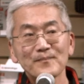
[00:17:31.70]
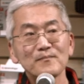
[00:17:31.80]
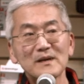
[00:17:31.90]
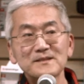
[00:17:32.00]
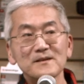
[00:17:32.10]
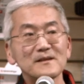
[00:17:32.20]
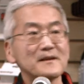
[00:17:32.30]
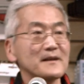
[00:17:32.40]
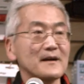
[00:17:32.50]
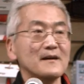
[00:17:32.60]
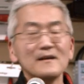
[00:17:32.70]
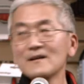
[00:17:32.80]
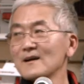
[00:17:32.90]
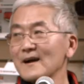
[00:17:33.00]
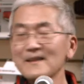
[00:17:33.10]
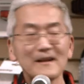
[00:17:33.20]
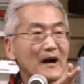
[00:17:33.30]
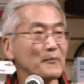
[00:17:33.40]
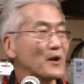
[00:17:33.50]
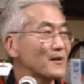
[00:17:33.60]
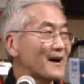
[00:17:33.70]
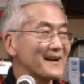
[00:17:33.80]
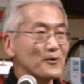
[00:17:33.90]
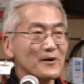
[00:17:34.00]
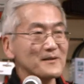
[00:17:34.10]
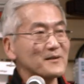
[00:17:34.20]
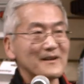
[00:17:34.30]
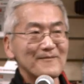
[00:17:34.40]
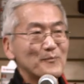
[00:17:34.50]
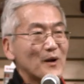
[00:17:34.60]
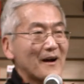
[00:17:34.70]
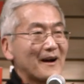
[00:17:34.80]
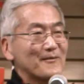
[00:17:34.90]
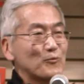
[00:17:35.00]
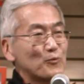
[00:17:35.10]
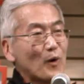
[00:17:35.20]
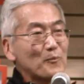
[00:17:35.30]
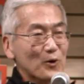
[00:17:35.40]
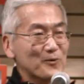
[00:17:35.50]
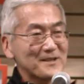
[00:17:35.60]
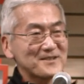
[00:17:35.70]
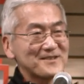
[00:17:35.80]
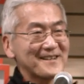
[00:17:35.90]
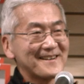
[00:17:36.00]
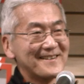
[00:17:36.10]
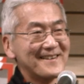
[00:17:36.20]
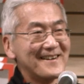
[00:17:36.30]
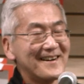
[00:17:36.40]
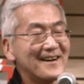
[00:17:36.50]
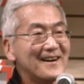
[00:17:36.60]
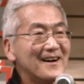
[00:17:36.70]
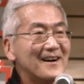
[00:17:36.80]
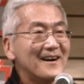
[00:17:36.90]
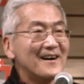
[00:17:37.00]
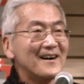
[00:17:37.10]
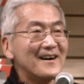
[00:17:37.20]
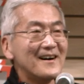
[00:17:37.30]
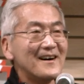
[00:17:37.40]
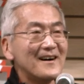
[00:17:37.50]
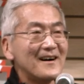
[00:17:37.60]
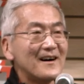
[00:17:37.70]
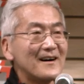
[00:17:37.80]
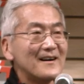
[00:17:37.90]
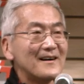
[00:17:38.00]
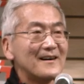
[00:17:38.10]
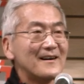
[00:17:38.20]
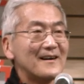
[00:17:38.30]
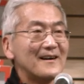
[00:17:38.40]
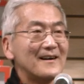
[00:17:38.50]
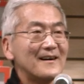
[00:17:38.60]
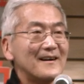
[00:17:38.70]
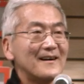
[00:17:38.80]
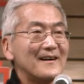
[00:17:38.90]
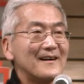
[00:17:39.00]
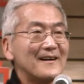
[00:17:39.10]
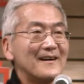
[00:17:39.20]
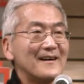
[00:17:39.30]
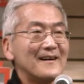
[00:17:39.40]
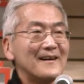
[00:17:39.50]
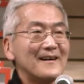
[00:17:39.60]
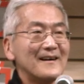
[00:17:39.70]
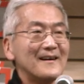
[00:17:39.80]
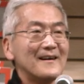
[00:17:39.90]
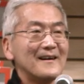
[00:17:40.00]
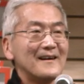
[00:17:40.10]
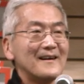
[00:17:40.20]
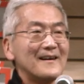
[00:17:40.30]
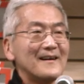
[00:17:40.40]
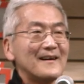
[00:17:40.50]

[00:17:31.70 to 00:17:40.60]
basically. Yeah. I think, I mean, I don't want to, one more question, yeah. Okay. Um, how do the athletes train? Like, do they train in those dome bikes or do they train